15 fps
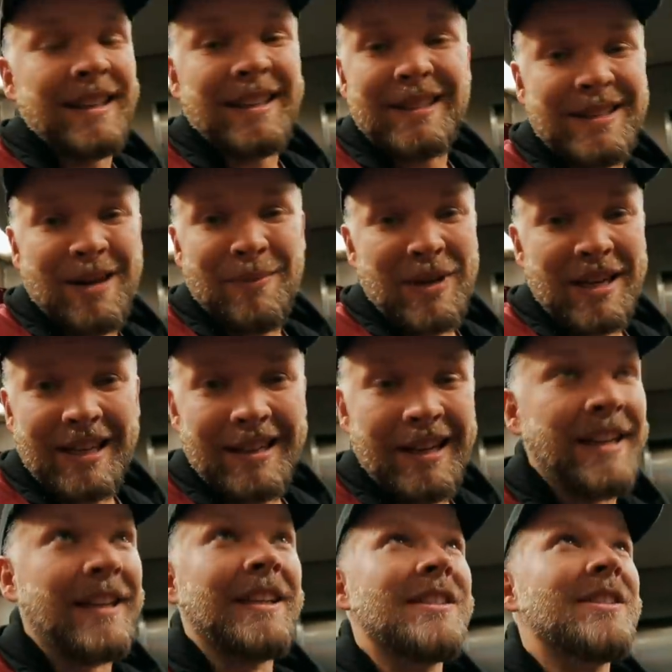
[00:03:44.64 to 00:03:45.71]
Does not make it
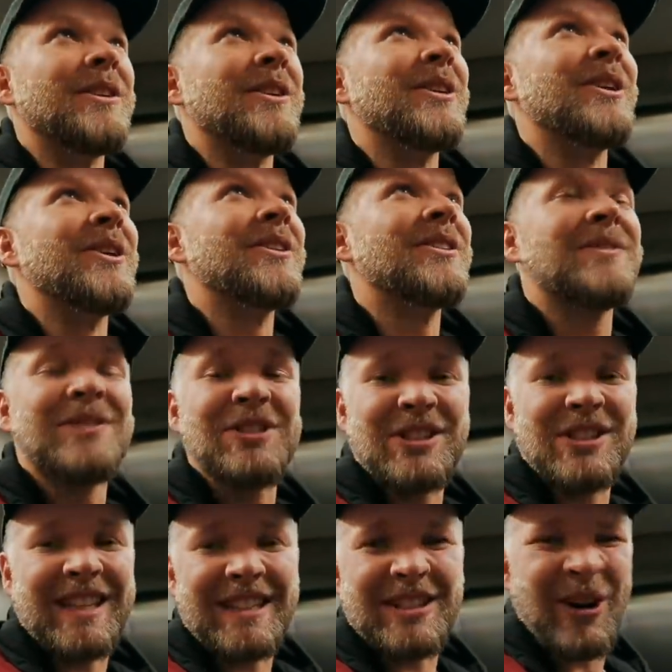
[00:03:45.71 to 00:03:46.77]
any easier though.
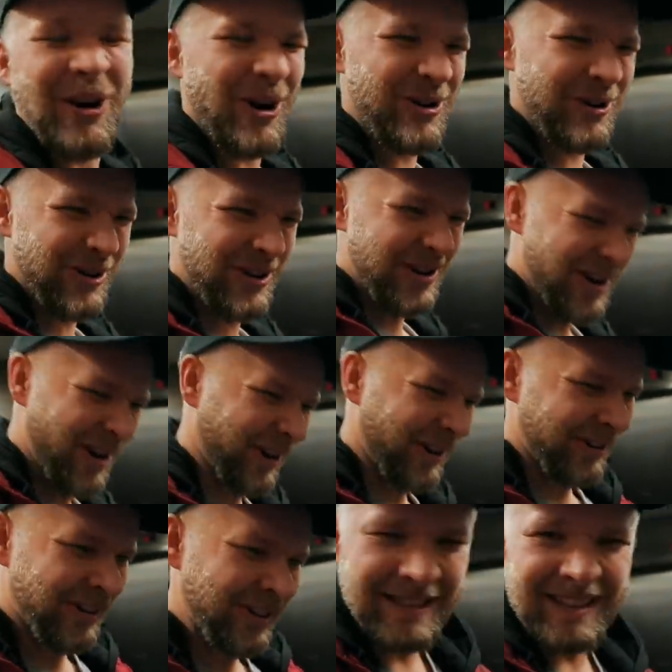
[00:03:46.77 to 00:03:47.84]
Just gets harder and
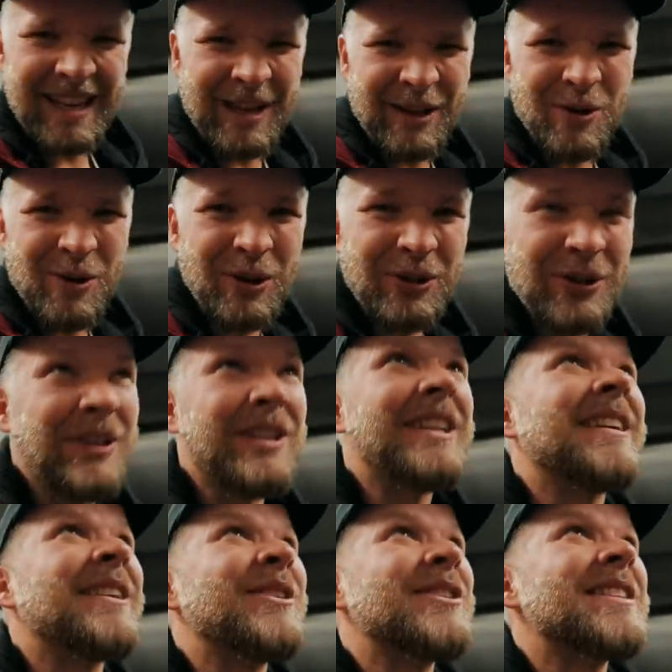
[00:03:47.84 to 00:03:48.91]
harder. He's getting older,
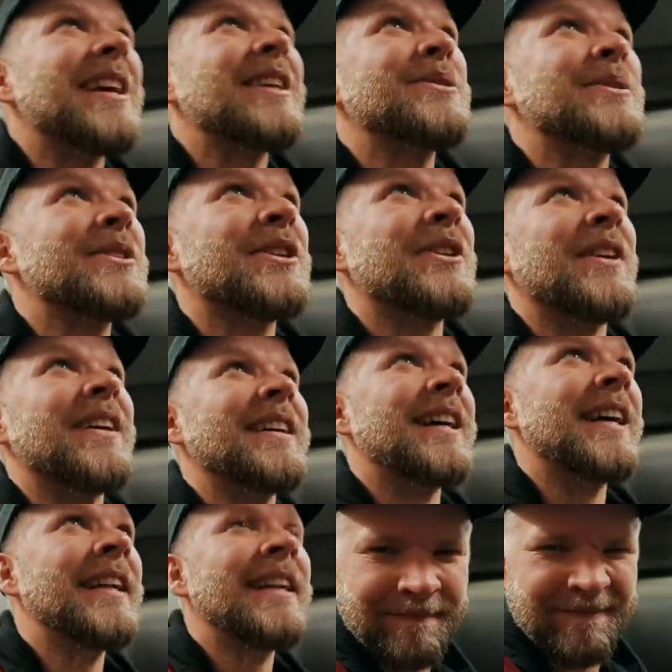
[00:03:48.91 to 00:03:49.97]
he understands what's going
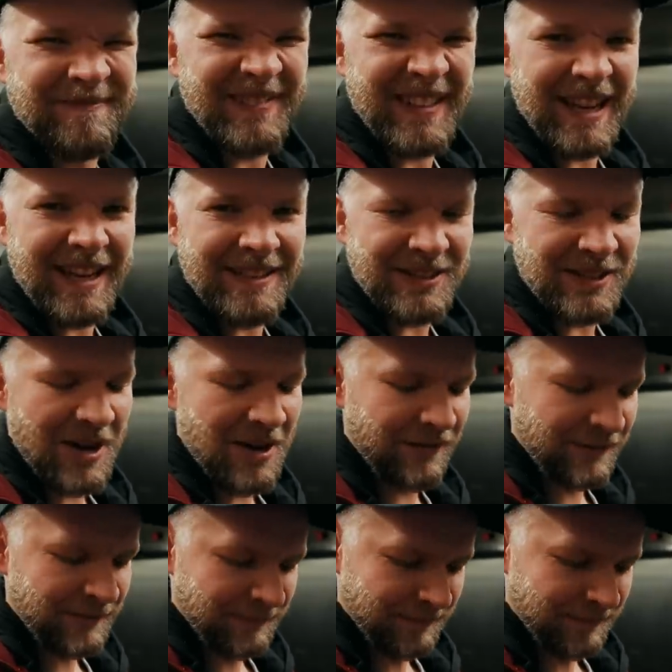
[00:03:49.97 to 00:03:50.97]
on. Yeah, it's tough.